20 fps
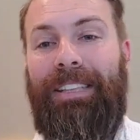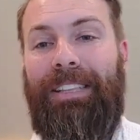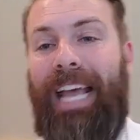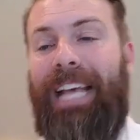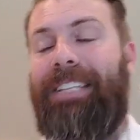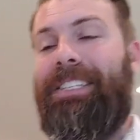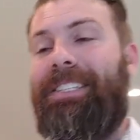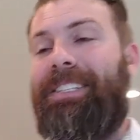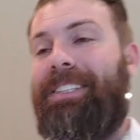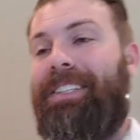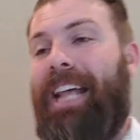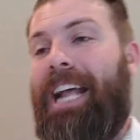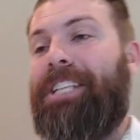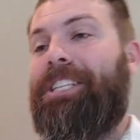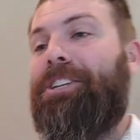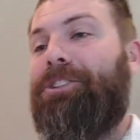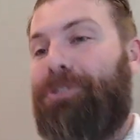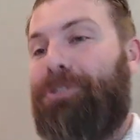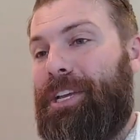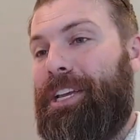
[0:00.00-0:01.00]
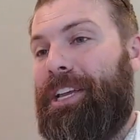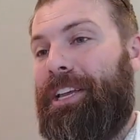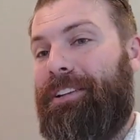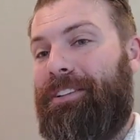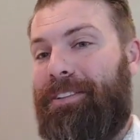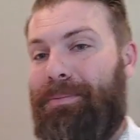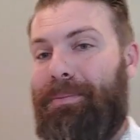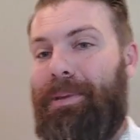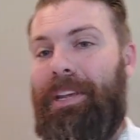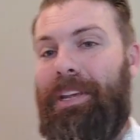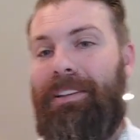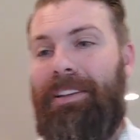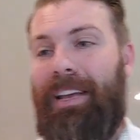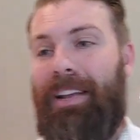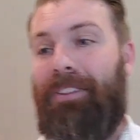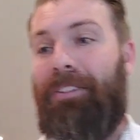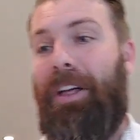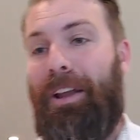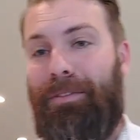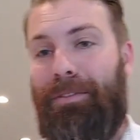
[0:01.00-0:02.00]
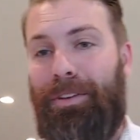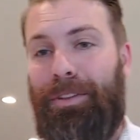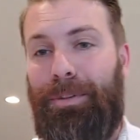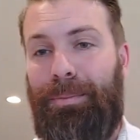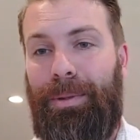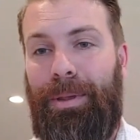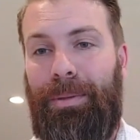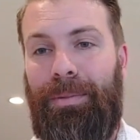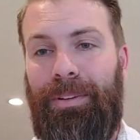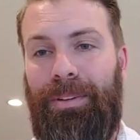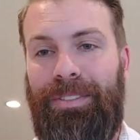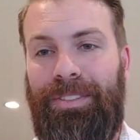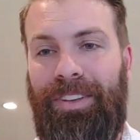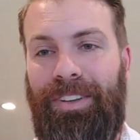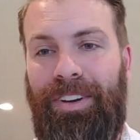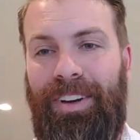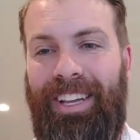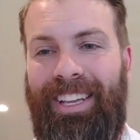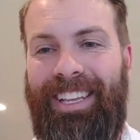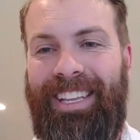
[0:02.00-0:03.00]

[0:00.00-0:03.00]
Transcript: Like that's that's intriguing to me and a lot of other people. So